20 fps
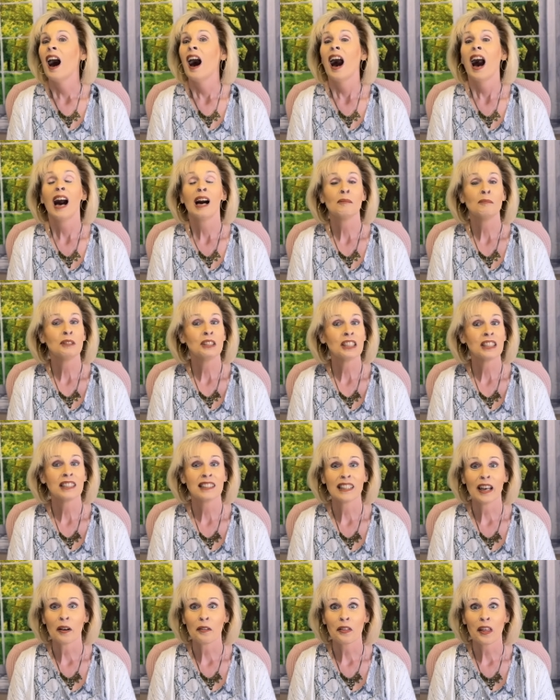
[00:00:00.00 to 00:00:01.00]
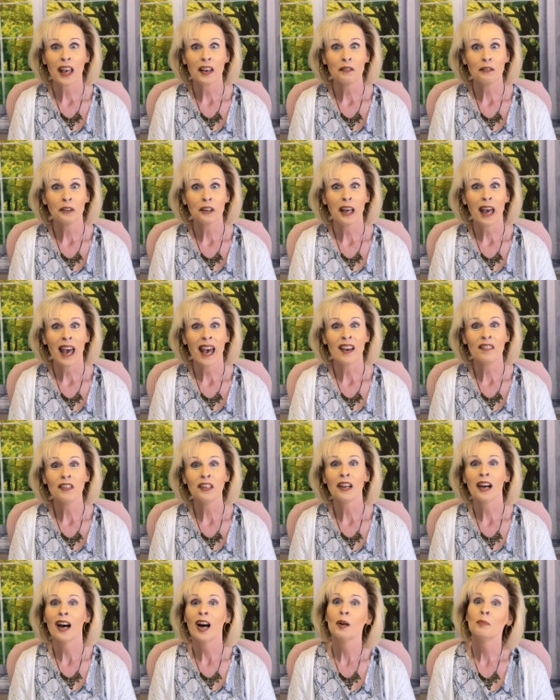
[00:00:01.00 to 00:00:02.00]
I'm just so thankful to have
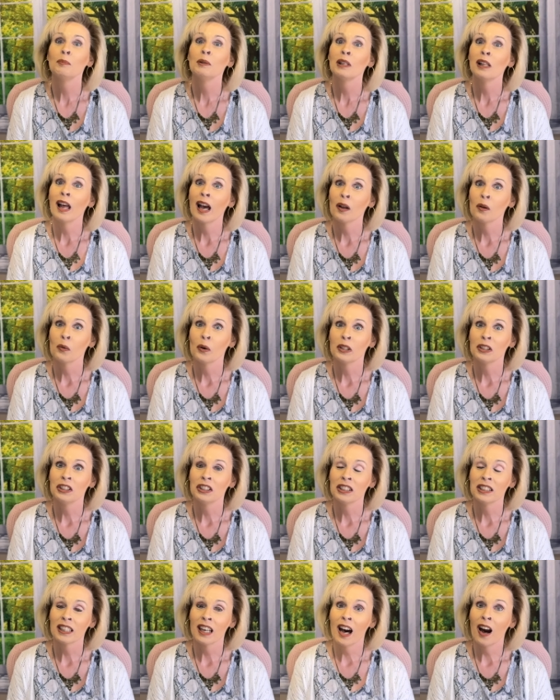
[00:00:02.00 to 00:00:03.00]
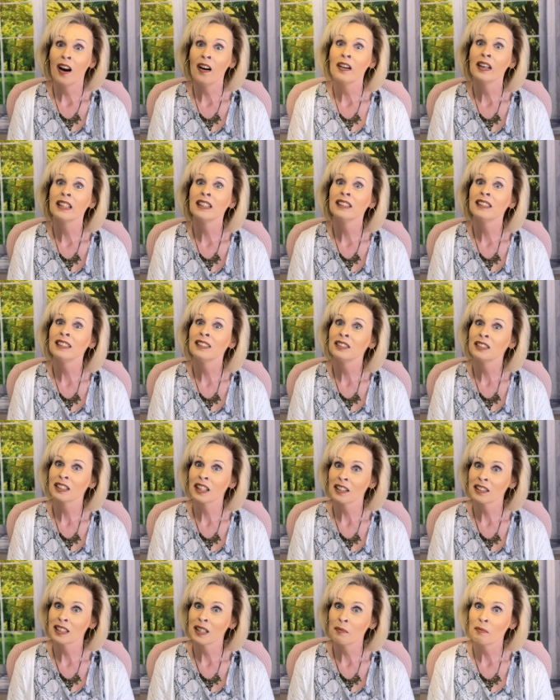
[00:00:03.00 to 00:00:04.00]
you. I hope you like what you saw and you
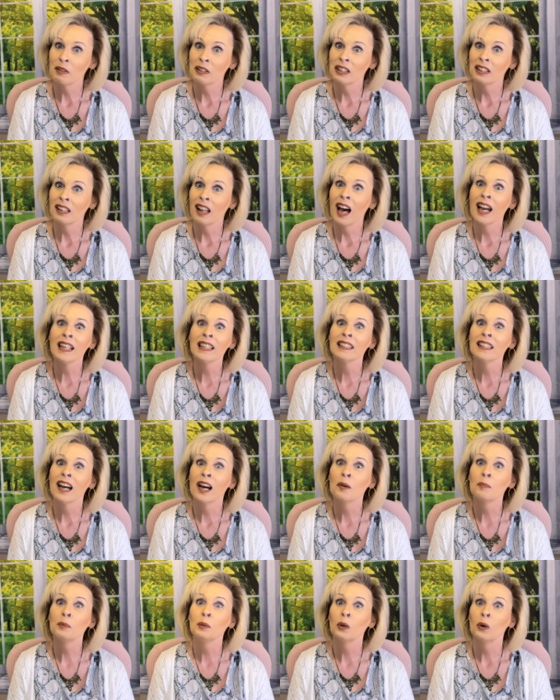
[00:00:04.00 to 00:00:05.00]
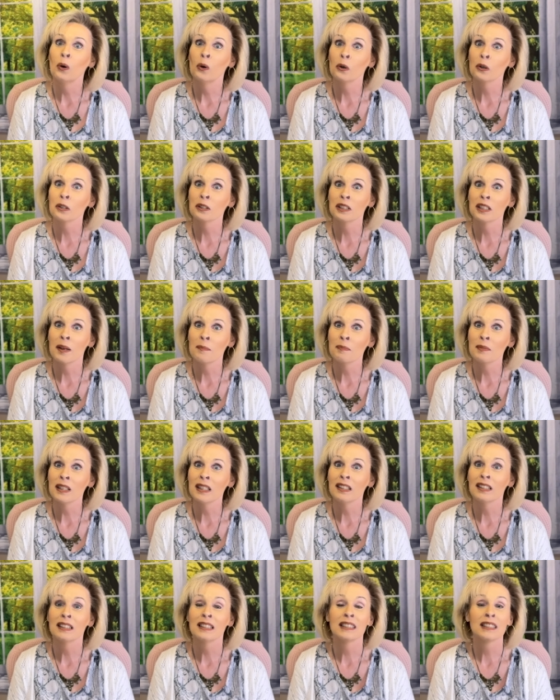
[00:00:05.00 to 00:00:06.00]
saw something you liked. And I hope you'll order something
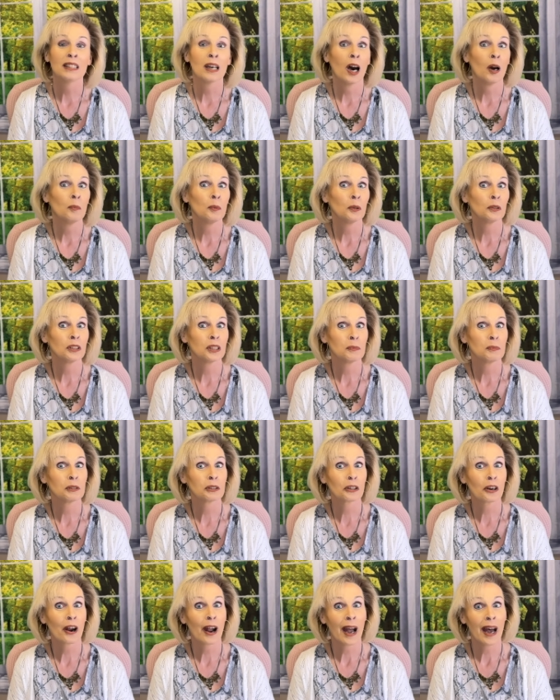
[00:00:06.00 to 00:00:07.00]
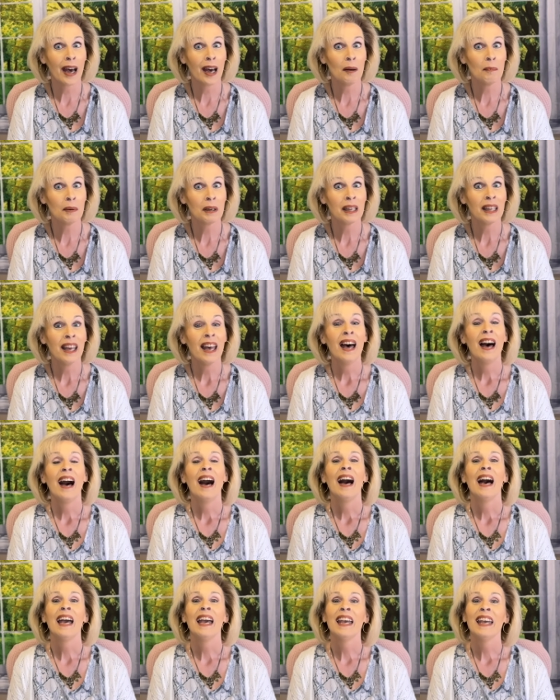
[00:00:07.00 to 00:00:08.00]
and I hope you'll subscribe
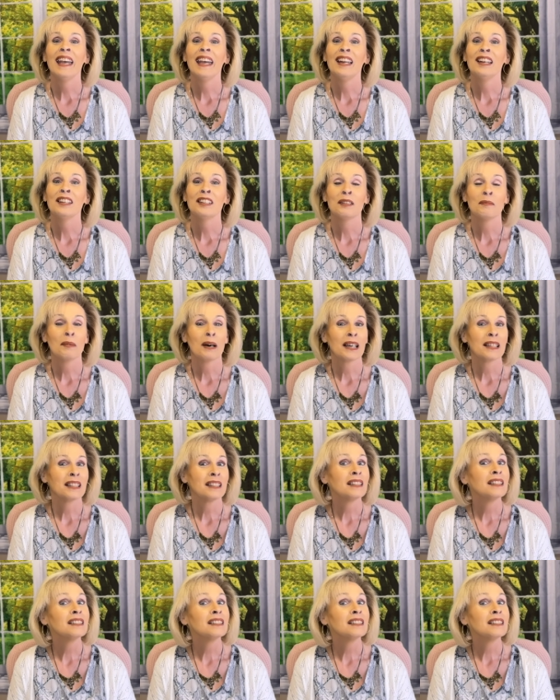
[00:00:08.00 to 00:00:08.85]
and to my